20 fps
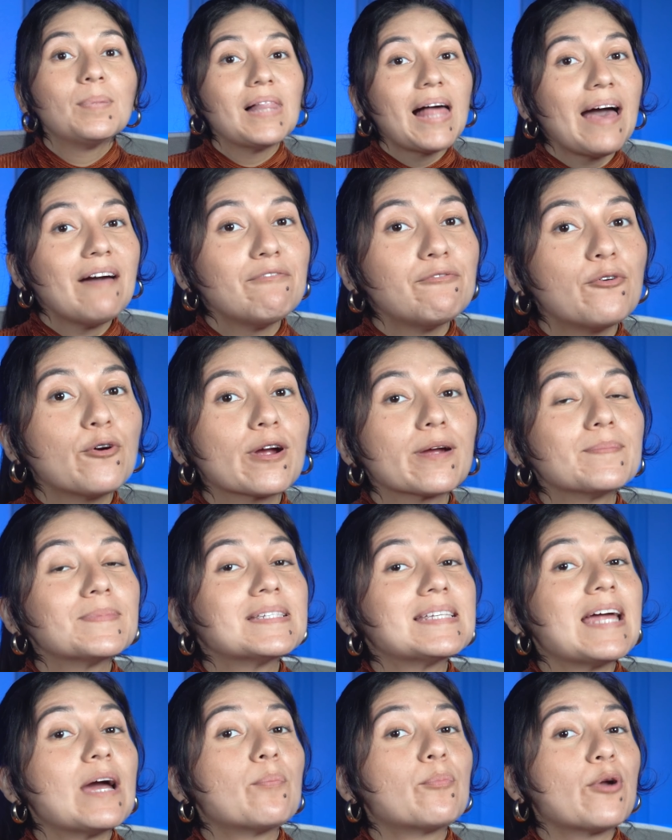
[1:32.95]

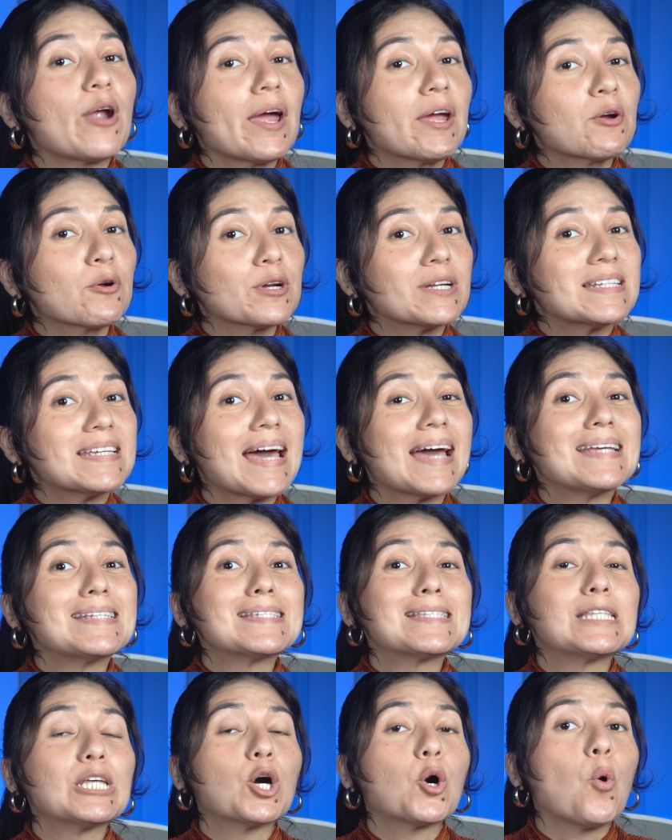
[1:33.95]
Platforms now
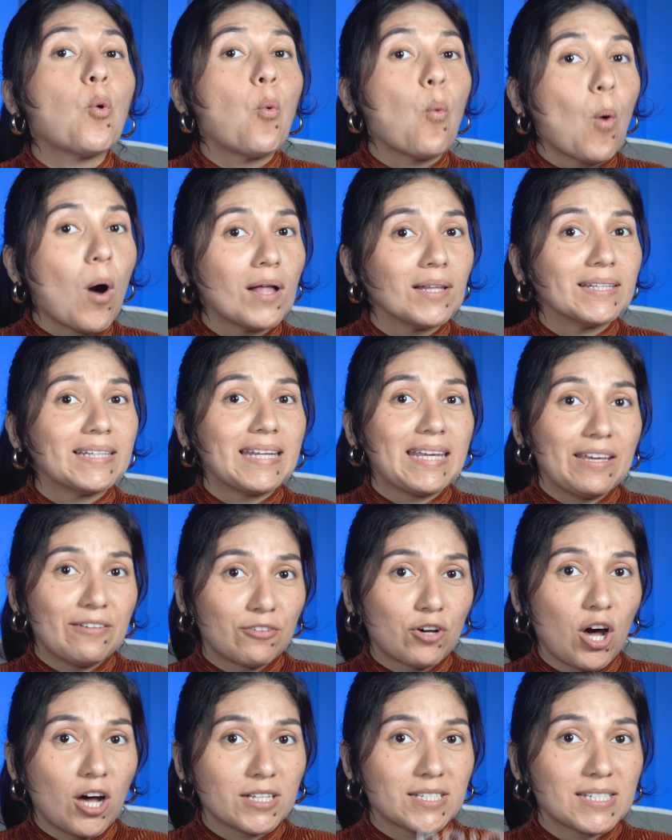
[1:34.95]
prioritize the quality
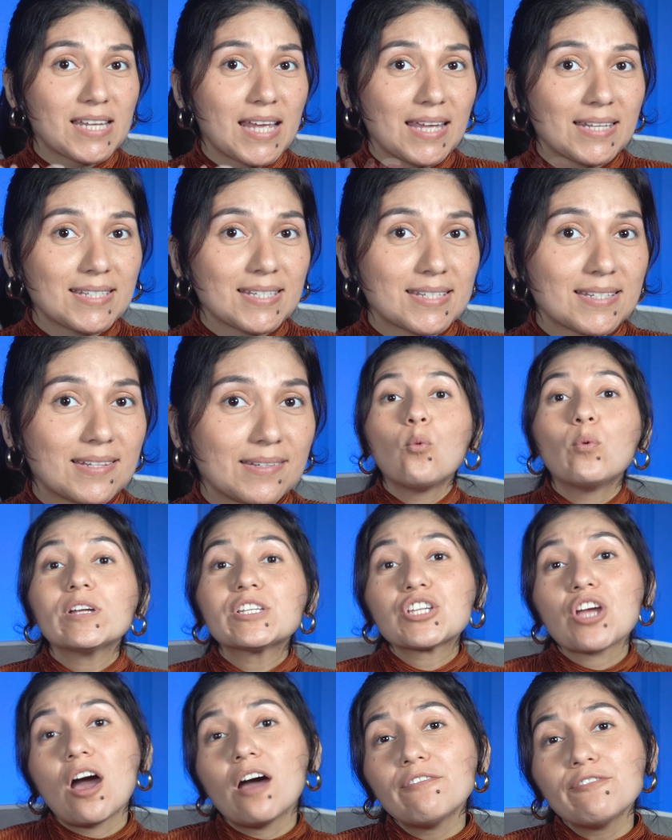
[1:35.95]
of content,
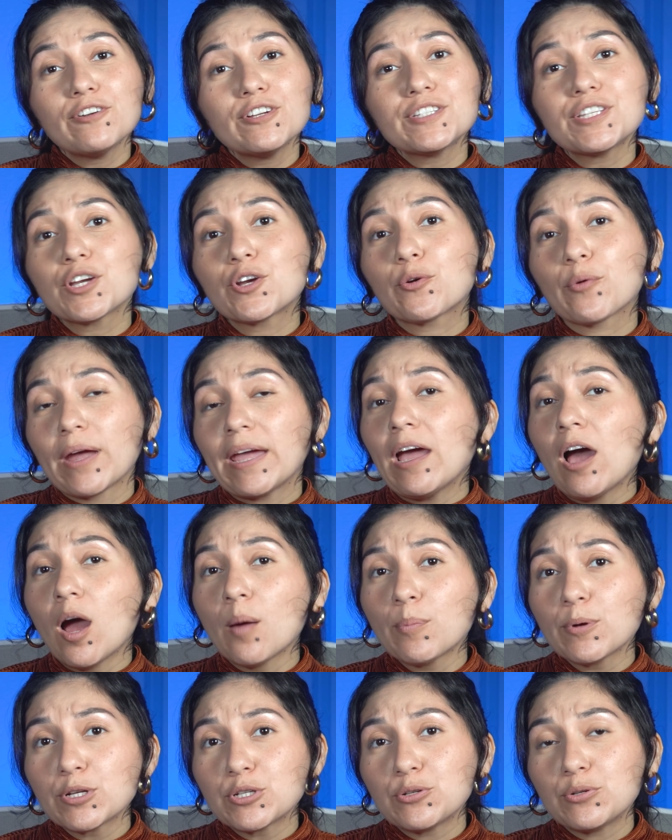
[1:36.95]
which offers a great
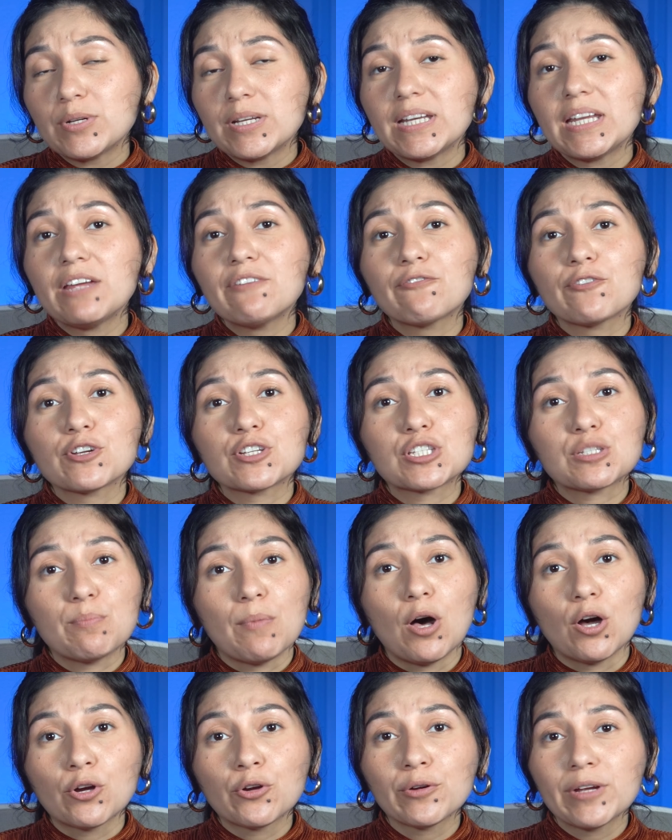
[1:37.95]
opportunity for
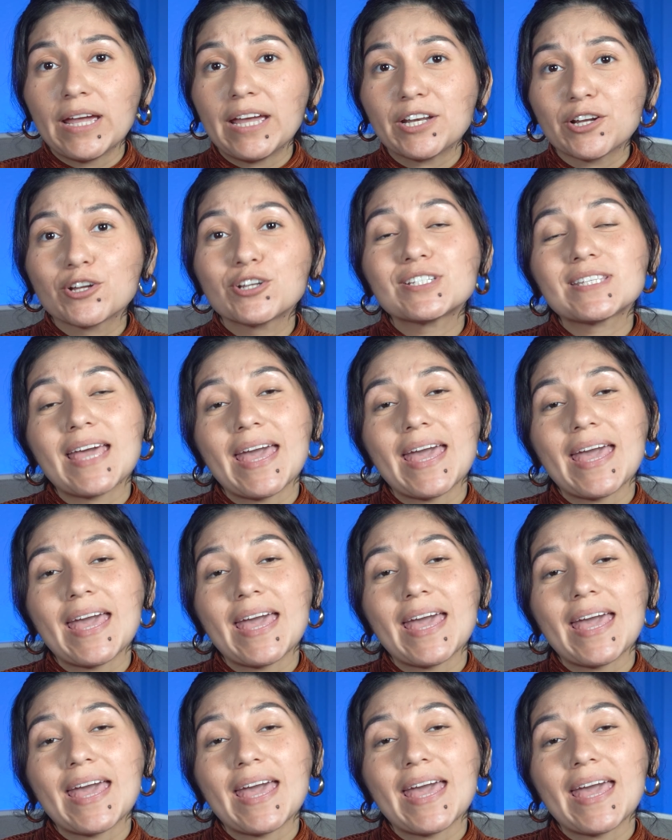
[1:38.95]
small creators